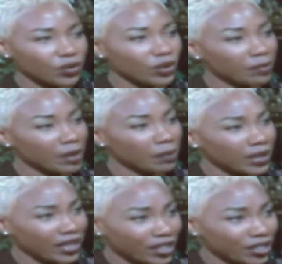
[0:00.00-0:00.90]
with my
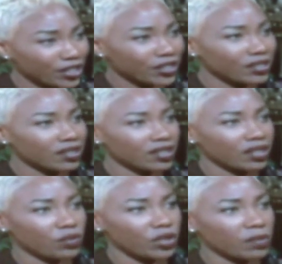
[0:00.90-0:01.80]
peers
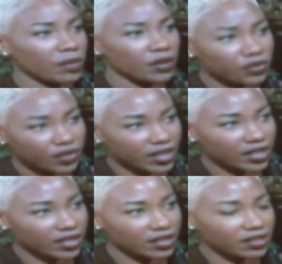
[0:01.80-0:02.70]
and with my
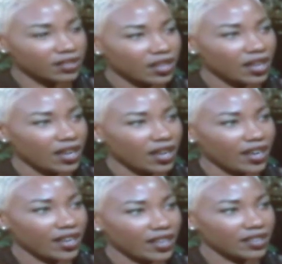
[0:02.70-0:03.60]
friends,
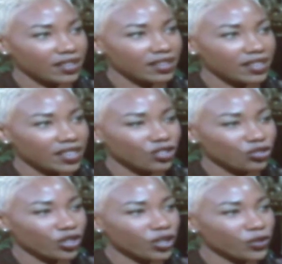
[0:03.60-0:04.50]
and
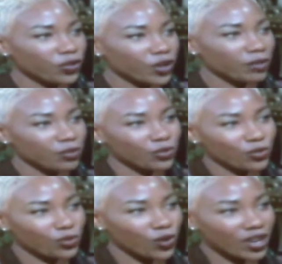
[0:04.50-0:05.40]
struggled from
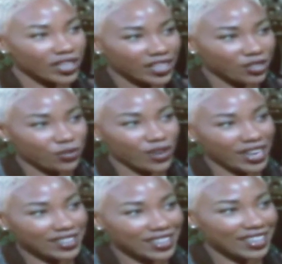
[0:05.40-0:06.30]
walking the
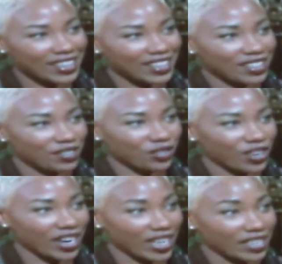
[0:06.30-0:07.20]
right line of
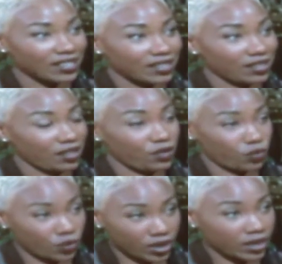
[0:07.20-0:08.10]
Christ,
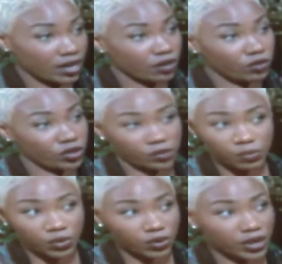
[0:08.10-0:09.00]
of what I was
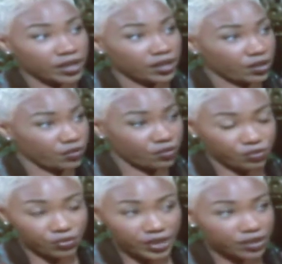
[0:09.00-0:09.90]
born and
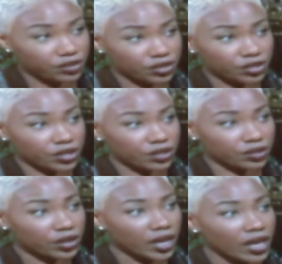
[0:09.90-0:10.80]
raised to do,
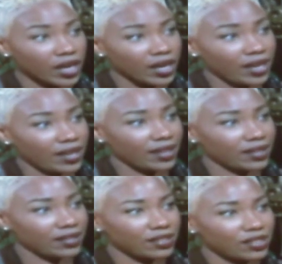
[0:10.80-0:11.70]

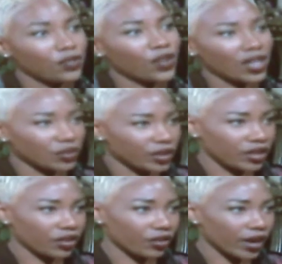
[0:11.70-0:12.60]
and to follow
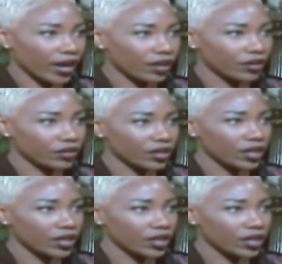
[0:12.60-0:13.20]
in the crowd.